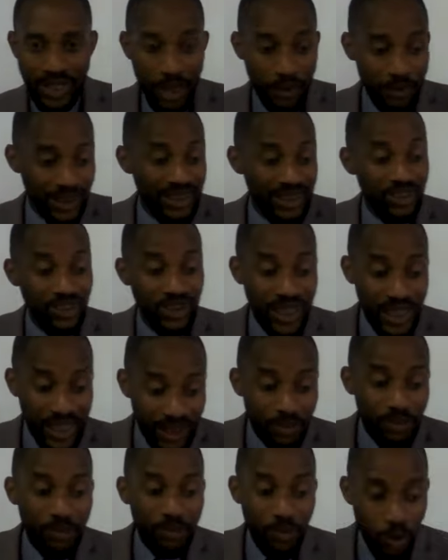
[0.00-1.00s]
Time is
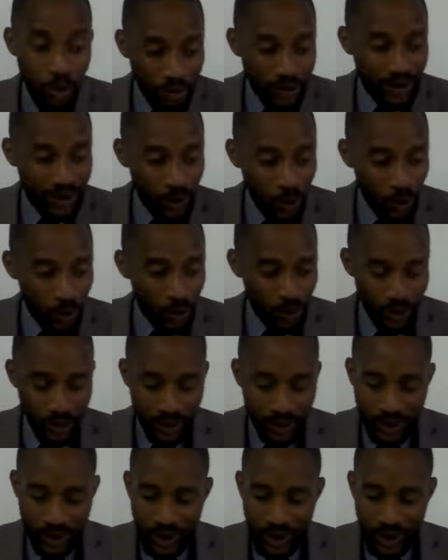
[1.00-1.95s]
really moving. Yo.